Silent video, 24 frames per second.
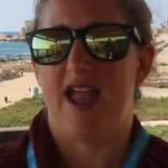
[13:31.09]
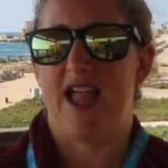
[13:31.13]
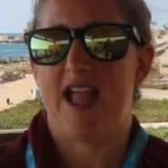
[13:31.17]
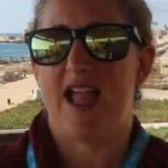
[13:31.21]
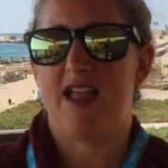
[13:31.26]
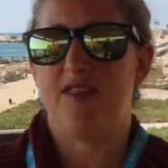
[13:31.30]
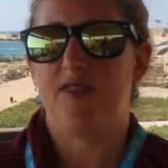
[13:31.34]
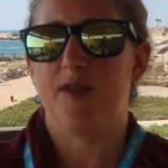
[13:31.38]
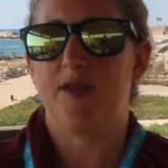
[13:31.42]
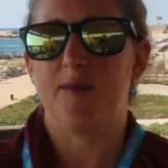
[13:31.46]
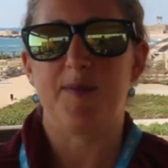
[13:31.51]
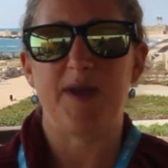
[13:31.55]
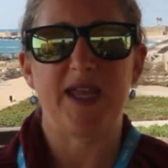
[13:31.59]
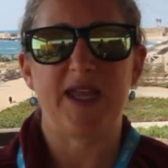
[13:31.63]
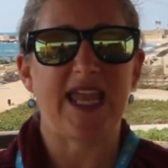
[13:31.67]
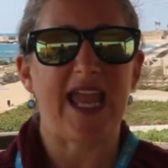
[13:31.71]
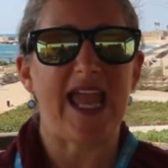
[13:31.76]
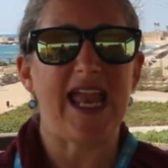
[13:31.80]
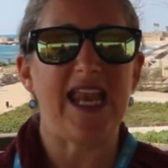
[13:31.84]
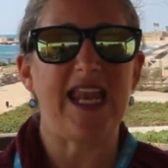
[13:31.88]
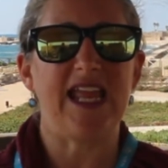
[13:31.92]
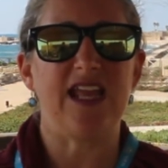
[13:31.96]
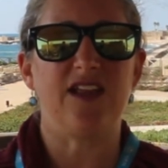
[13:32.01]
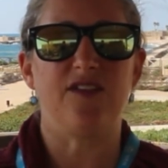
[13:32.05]
In the
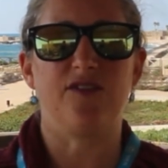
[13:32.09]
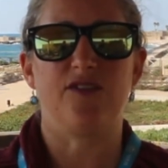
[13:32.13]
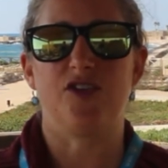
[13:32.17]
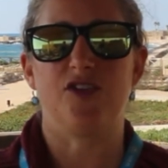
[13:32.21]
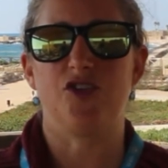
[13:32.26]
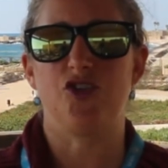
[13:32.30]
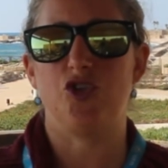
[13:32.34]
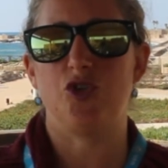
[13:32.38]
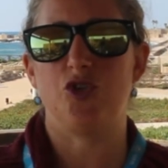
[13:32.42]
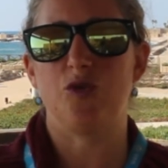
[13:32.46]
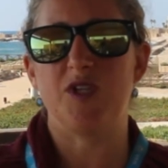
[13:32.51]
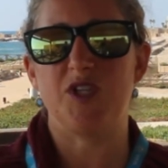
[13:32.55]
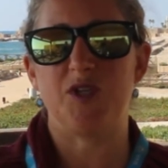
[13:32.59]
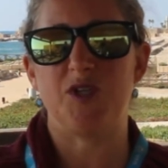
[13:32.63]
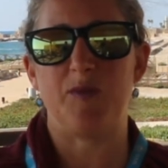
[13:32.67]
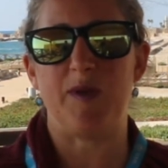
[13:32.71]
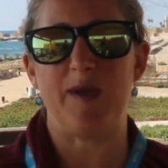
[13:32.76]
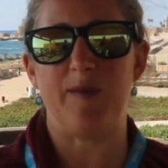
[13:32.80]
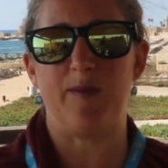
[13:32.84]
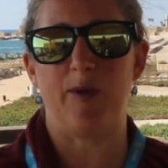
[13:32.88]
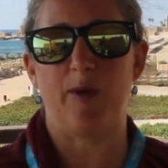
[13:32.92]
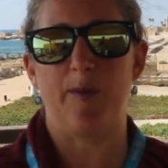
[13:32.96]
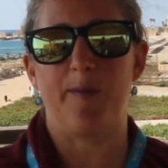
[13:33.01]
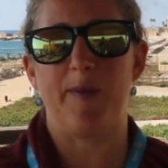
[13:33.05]
beginning, the Jewish
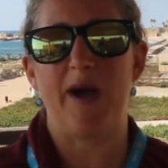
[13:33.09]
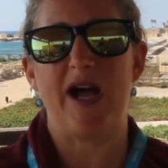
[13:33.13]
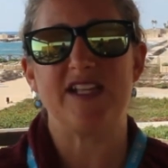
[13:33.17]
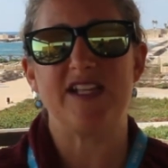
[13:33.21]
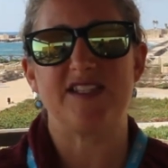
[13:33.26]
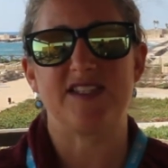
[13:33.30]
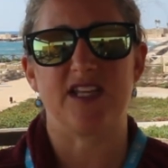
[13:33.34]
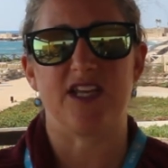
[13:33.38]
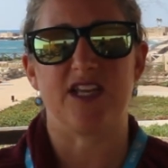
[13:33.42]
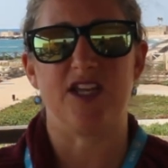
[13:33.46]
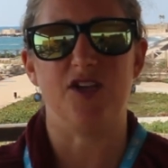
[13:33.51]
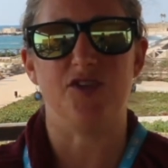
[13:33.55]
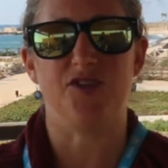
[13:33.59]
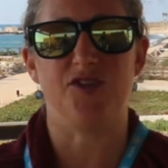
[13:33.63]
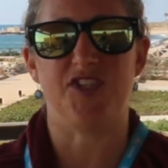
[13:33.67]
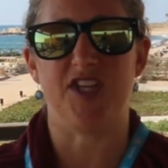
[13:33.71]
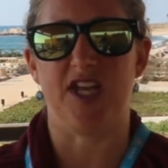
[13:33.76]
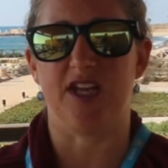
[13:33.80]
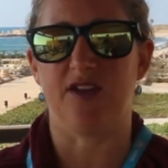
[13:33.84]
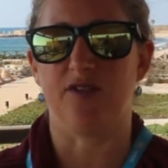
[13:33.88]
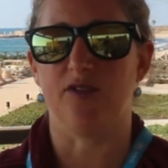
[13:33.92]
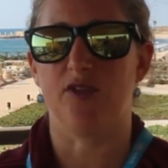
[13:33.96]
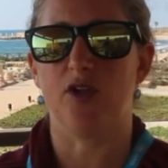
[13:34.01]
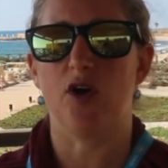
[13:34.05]
people
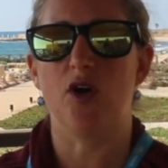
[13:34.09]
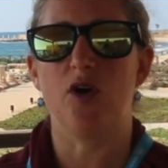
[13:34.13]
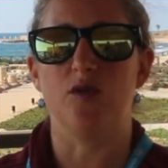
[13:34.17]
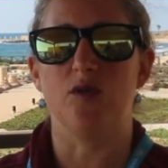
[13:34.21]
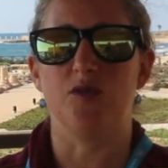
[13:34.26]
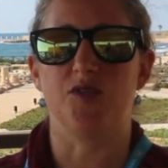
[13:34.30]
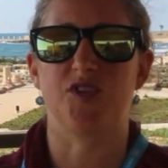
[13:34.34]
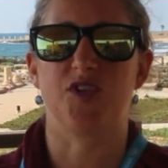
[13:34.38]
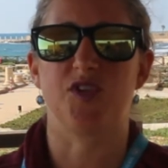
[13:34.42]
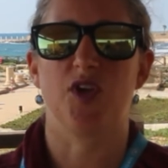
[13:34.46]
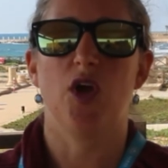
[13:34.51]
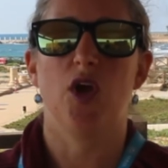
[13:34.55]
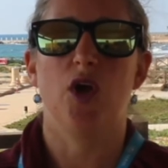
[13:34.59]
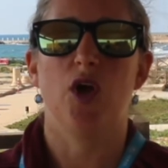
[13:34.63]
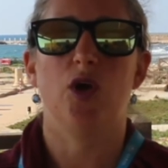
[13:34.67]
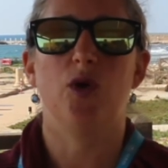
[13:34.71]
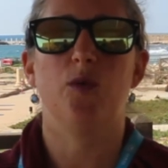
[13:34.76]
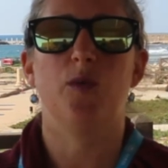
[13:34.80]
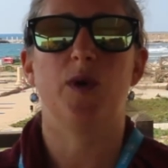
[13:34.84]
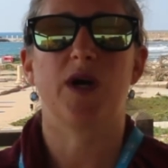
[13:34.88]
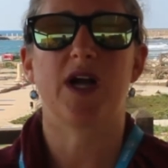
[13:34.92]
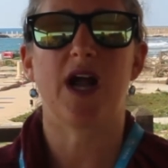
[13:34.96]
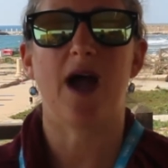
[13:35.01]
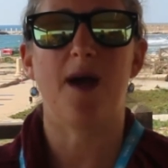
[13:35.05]
persecuting those
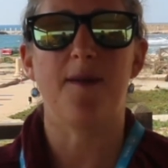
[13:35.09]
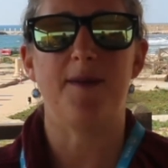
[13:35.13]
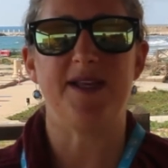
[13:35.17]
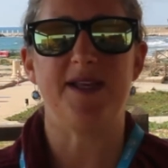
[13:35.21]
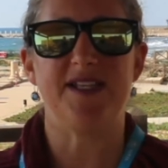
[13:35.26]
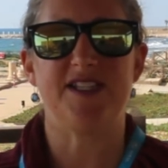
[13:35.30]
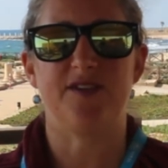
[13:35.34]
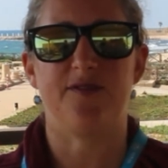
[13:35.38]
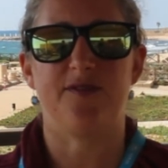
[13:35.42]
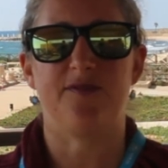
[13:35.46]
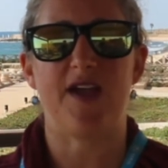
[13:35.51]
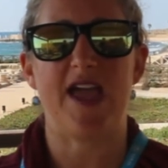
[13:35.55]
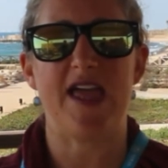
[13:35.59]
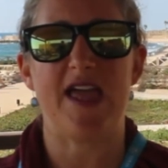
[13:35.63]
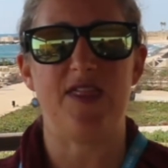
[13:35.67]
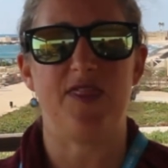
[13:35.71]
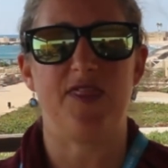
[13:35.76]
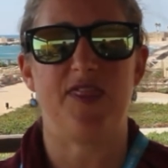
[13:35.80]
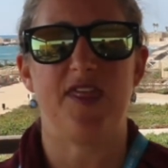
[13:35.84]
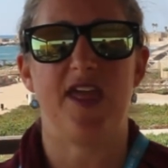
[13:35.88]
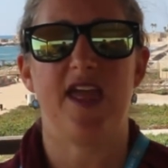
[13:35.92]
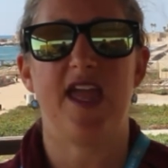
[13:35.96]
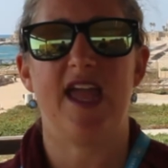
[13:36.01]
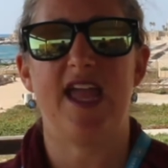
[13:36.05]
who were coming to faith
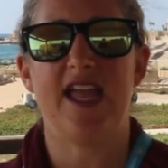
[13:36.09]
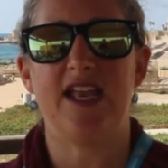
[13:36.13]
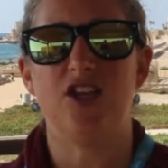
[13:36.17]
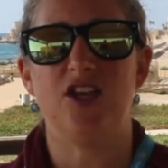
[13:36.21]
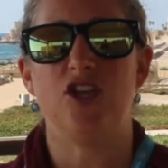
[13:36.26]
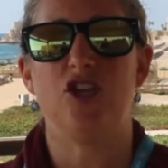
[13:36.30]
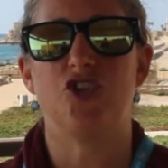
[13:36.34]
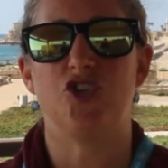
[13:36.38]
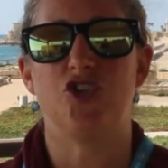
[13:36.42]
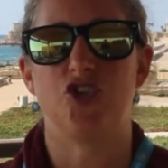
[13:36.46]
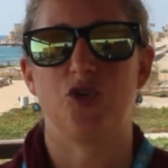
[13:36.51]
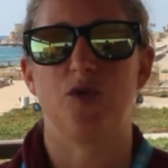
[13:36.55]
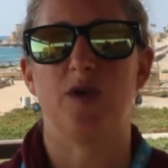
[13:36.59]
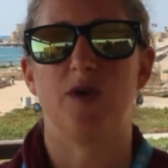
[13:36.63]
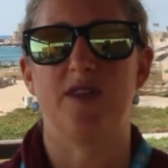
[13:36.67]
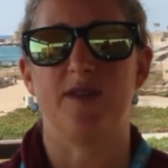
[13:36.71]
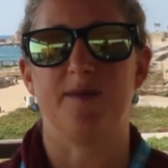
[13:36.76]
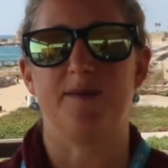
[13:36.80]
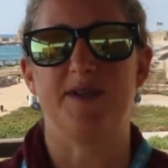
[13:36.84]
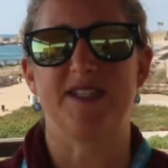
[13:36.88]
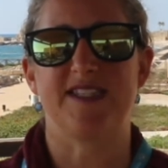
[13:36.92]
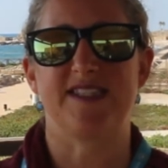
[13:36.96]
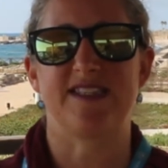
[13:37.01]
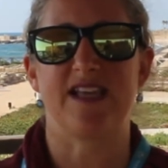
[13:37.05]
in Yeshua
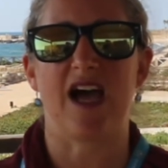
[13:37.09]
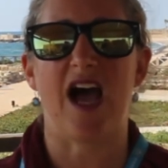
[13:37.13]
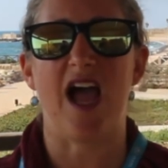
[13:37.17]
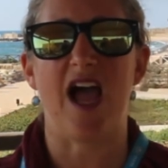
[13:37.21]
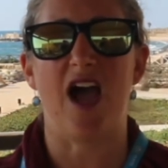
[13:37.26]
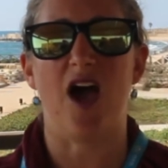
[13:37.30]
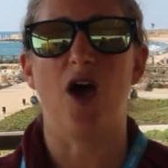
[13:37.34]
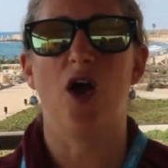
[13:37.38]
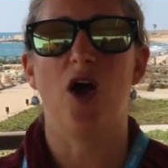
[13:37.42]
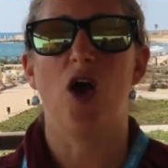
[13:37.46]
the Messiah,